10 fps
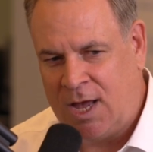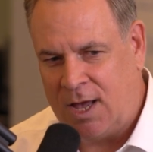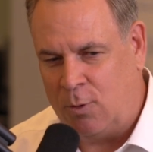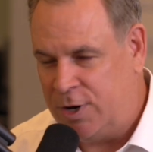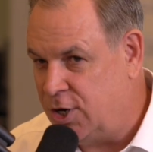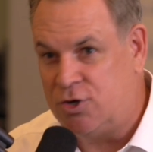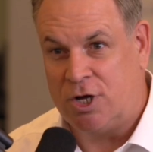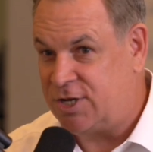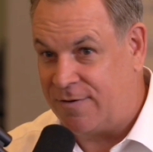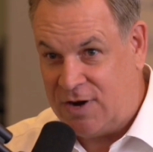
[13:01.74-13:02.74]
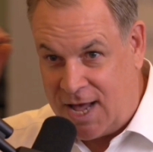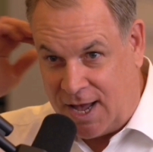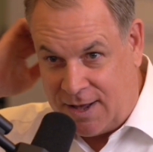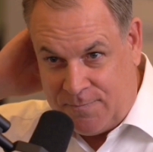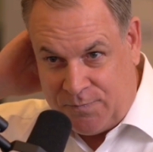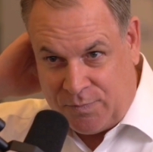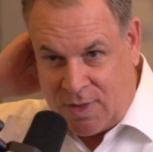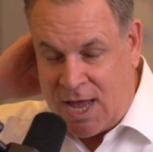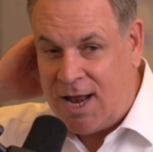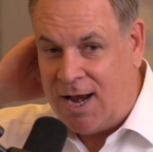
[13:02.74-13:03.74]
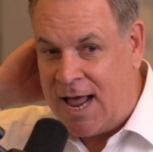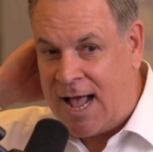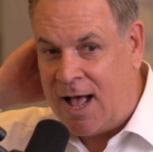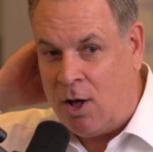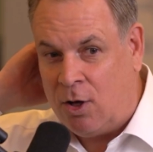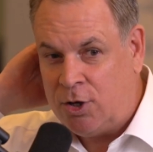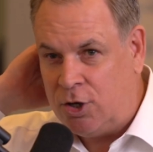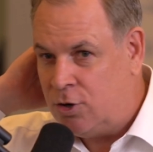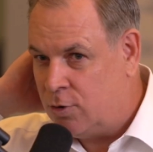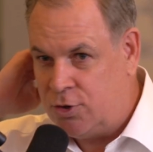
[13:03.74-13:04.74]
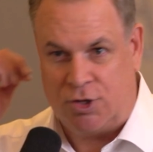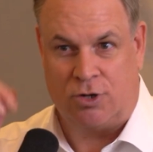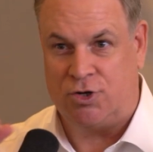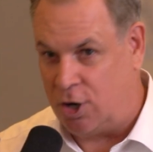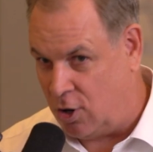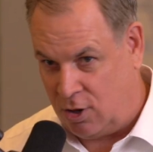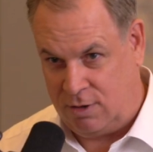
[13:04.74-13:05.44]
We'd use those every day. Now you don't use those at all